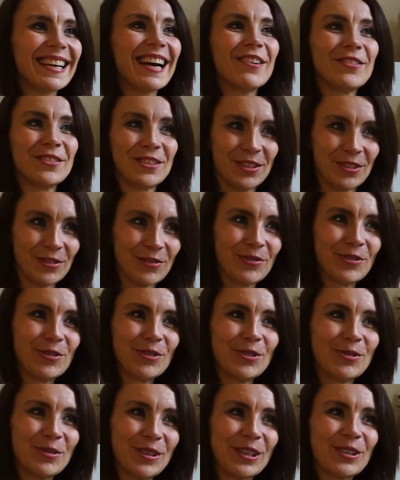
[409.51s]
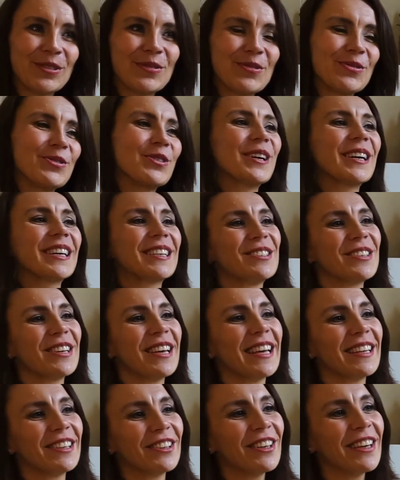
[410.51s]
after the full week of work
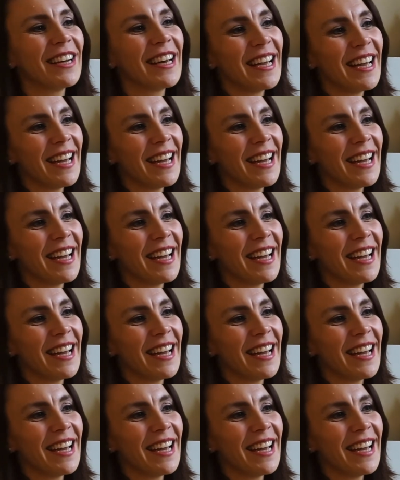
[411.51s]
together.